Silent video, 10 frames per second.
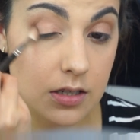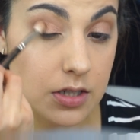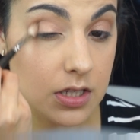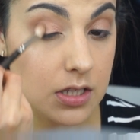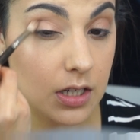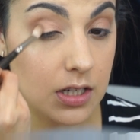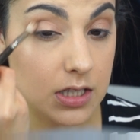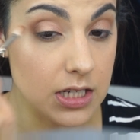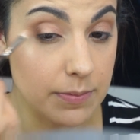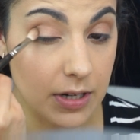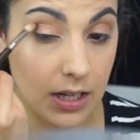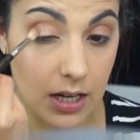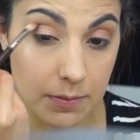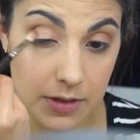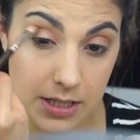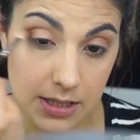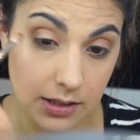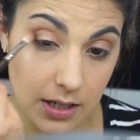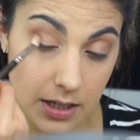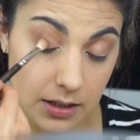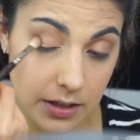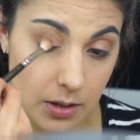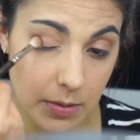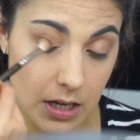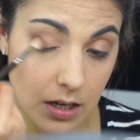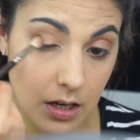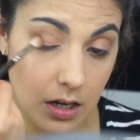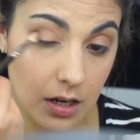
Just start deepening up this look a little bit.